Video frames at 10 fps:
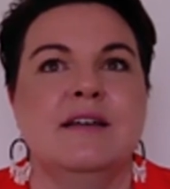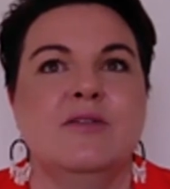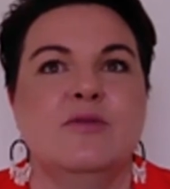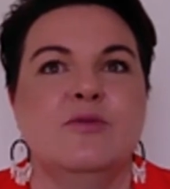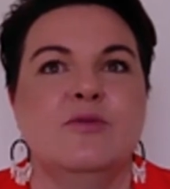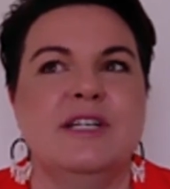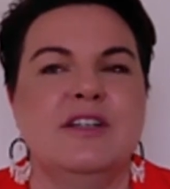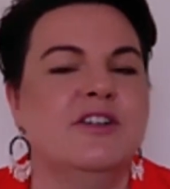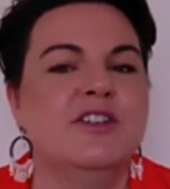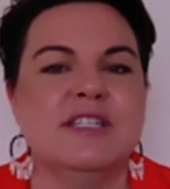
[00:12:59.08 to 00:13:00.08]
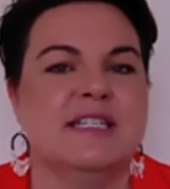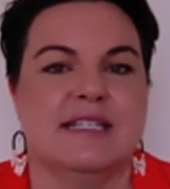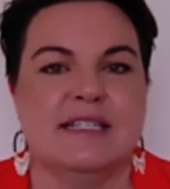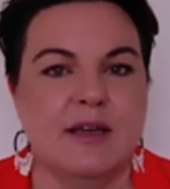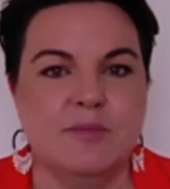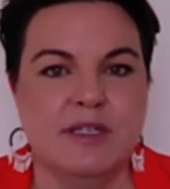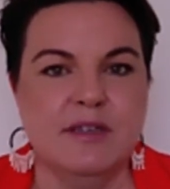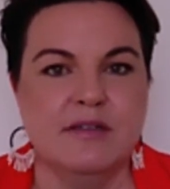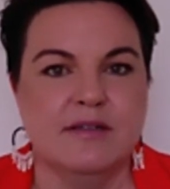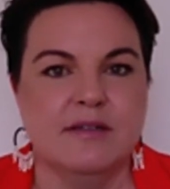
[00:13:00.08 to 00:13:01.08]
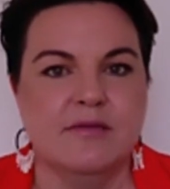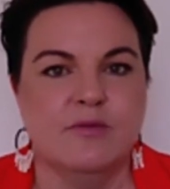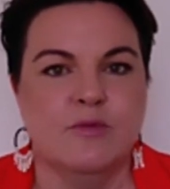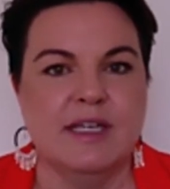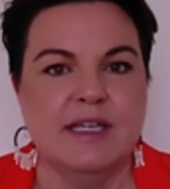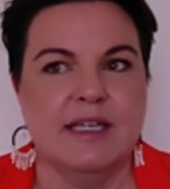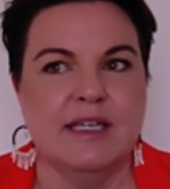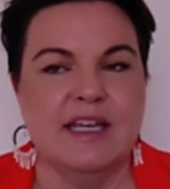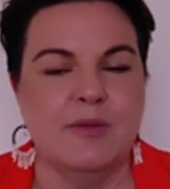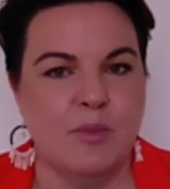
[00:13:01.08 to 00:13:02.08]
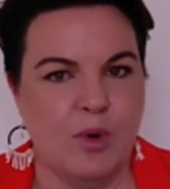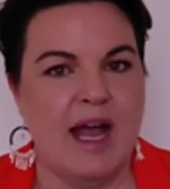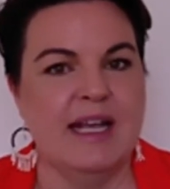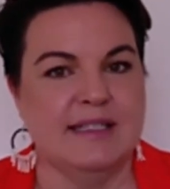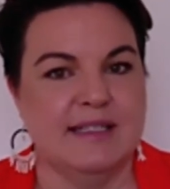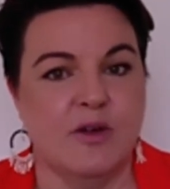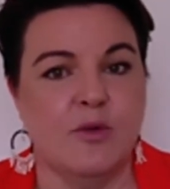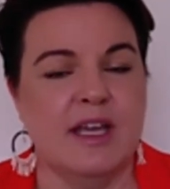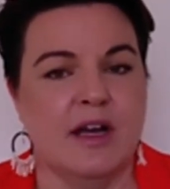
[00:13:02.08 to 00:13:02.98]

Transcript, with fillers: don't just accept it. We embrace that we are